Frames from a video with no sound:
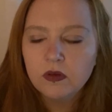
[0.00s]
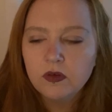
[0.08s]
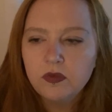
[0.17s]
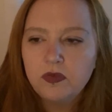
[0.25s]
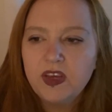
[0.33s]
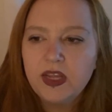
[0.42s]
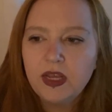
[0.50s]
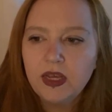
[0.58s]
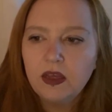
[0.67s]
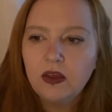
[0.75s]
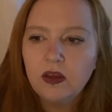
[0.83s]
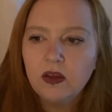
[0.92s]

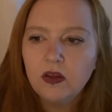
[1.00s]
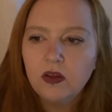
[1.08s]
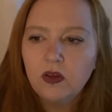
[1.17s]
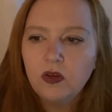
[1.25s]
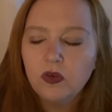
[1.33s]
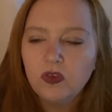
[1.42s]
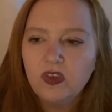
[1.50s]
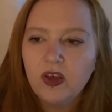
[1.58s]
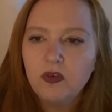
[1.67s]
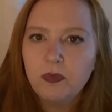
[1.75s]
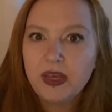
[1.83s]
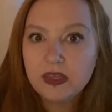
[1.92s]
Feeling
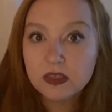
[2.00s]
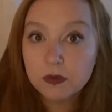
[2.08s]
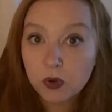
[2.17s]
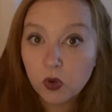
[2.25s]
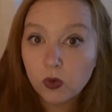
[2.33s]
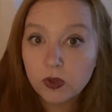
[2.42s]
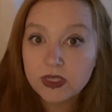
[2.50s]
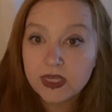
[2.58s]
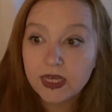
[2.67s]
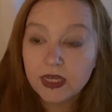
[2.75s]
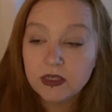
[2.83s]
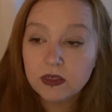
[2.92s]
yourself being
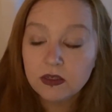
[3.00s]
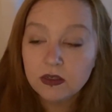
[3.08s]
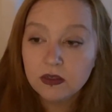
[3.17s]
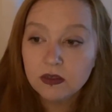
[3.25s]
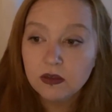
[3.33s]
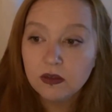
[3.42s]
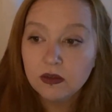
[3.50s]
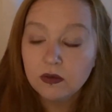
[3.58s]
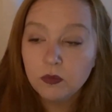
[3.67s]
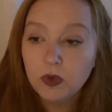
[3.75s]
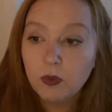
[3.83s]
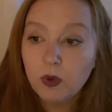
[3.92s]
supported
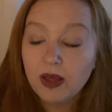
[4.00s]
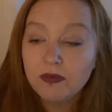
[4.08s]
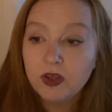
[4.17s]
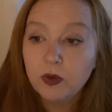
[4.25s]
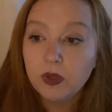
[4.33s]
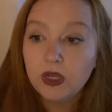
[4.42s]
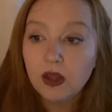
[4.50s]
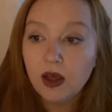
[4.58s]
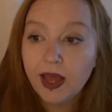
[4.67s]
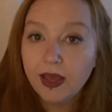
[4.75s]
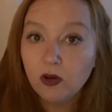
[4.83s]
by whatever you are lying